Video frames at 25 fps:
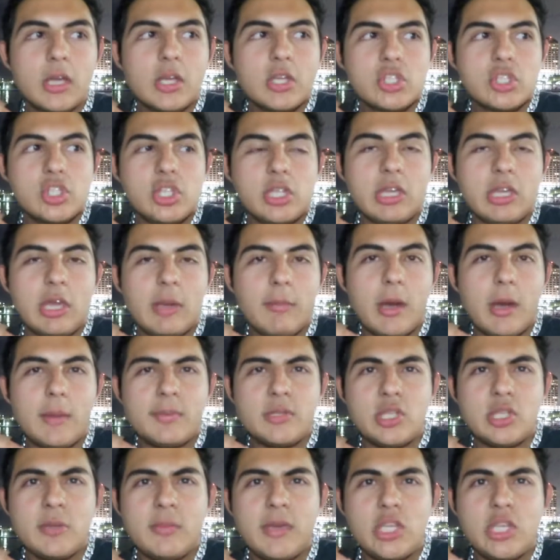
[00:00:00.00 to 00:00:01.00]
She came up
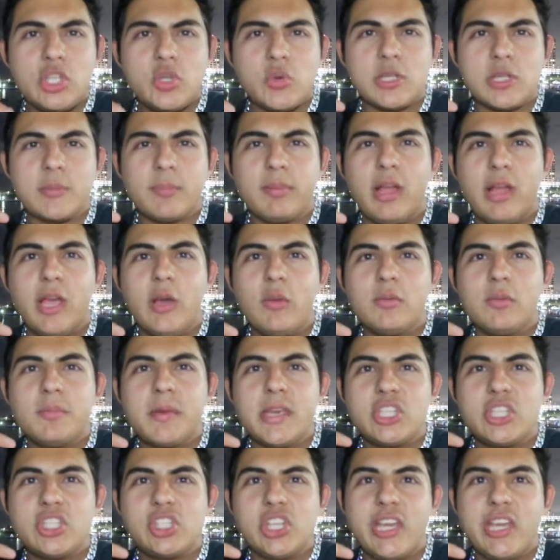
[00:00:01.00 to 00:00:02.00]
to me and she was playing with
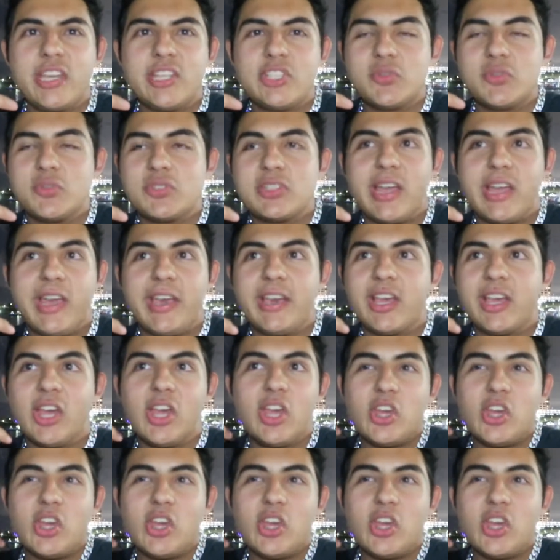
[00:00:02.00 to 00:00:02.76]
my chain and she was like,